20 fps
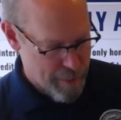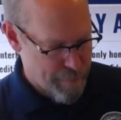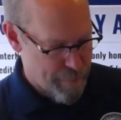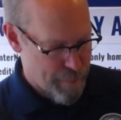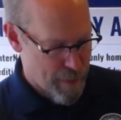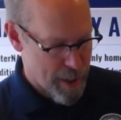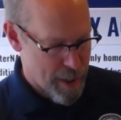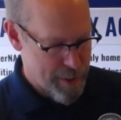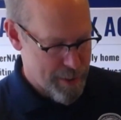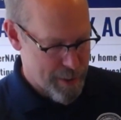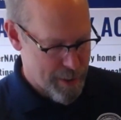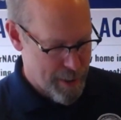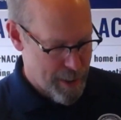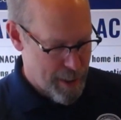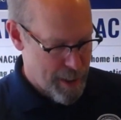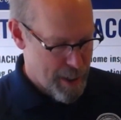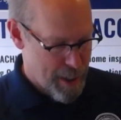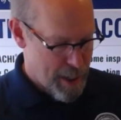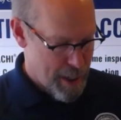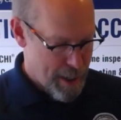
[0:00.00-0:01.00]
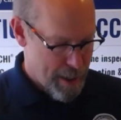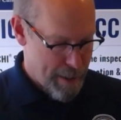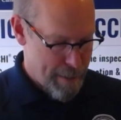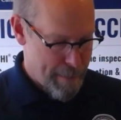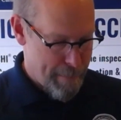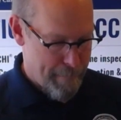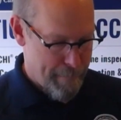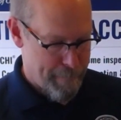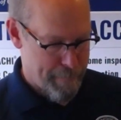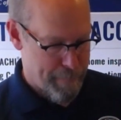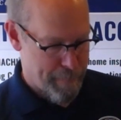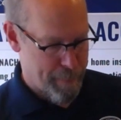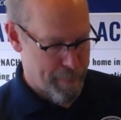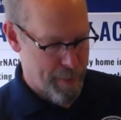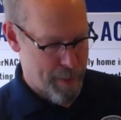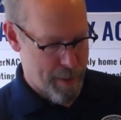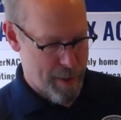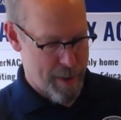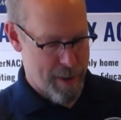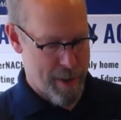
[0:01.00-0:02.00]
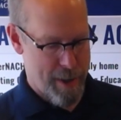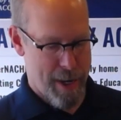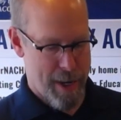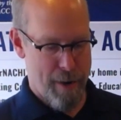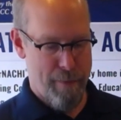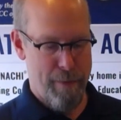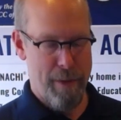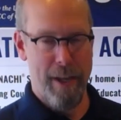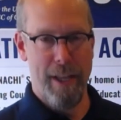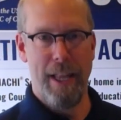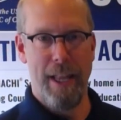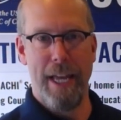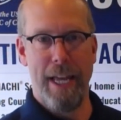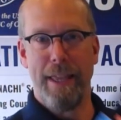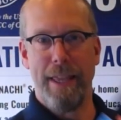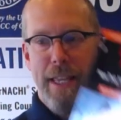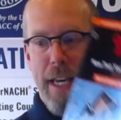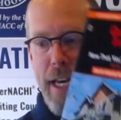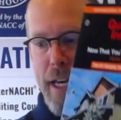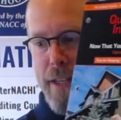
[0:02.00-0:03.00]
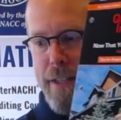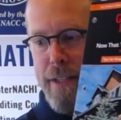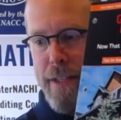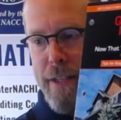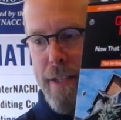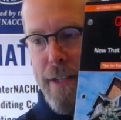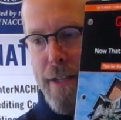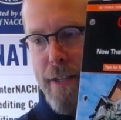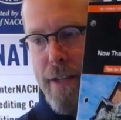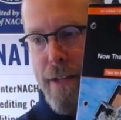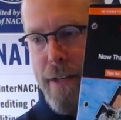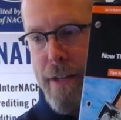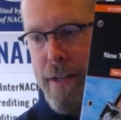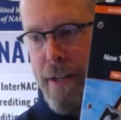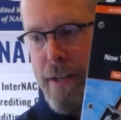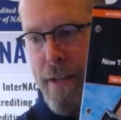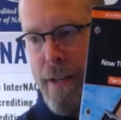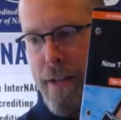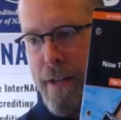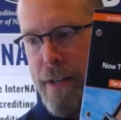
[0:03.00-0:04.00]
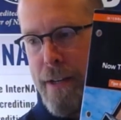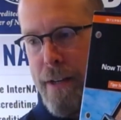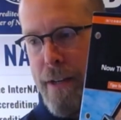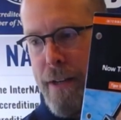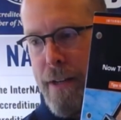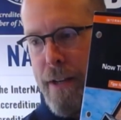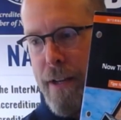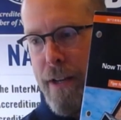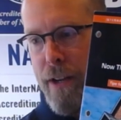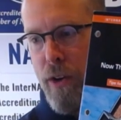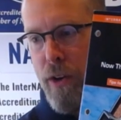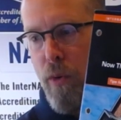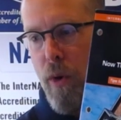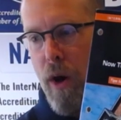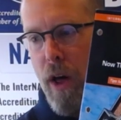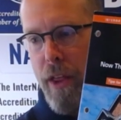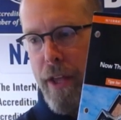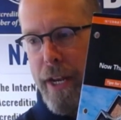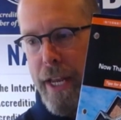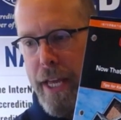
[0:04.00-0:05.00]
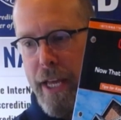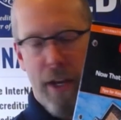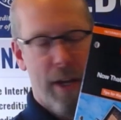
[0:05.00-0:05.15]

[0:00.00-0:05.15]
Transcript: the front. Um, I really like this quality